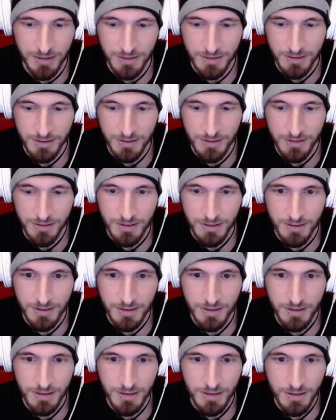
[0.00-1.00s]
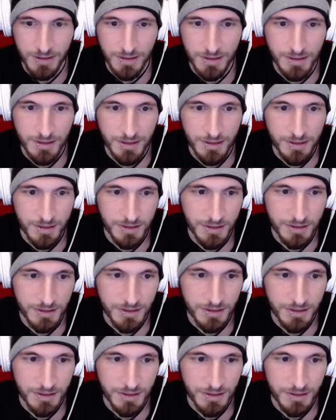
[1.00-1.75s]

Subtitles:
[no speech]